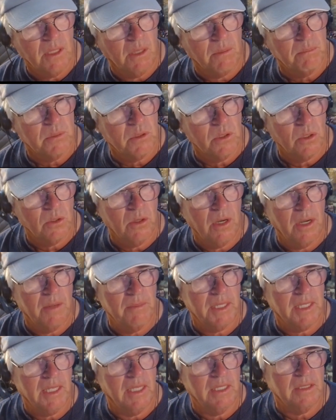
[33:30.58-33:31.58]
up program, I
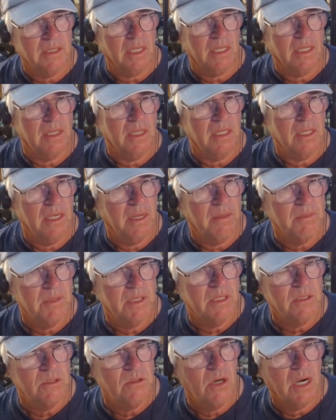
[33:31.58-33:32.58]
can't think of the name of
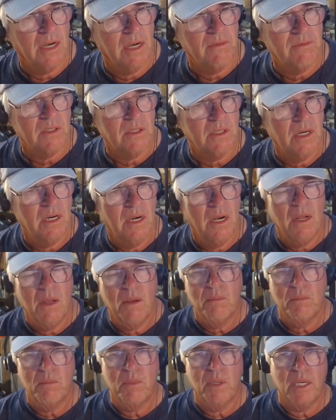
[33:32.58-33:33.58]
the driver,
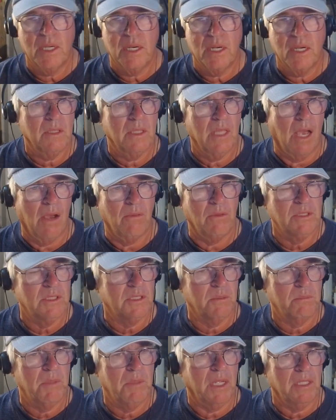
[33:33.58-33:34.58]
but that was
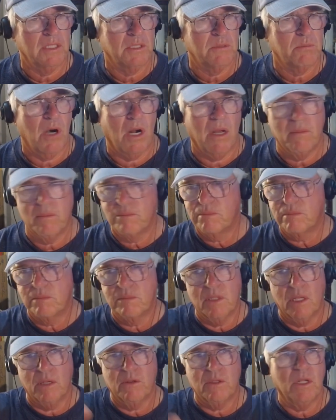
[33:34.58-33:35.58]
the biggest problem.
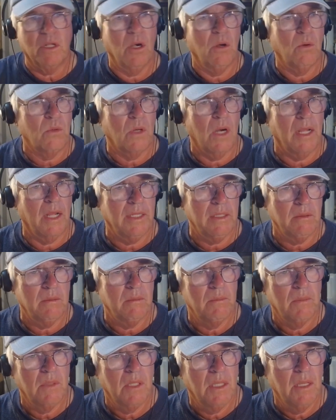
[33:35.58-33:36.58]
They would go right
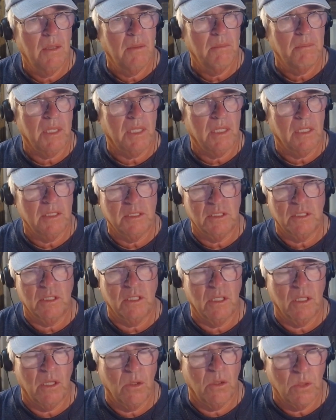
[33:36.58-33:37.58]
because of the
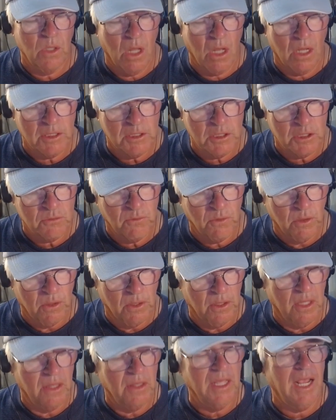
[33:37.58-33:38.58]
low launch for
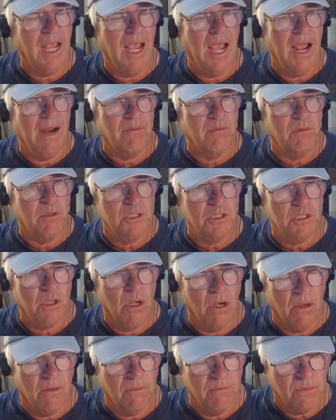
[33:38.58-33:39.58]
the average
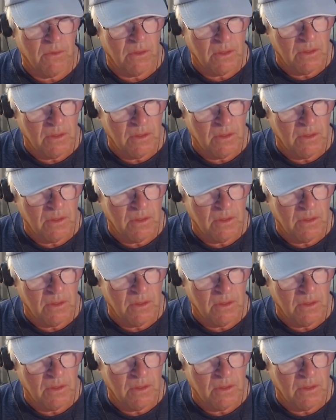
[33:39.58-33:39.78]
golfer.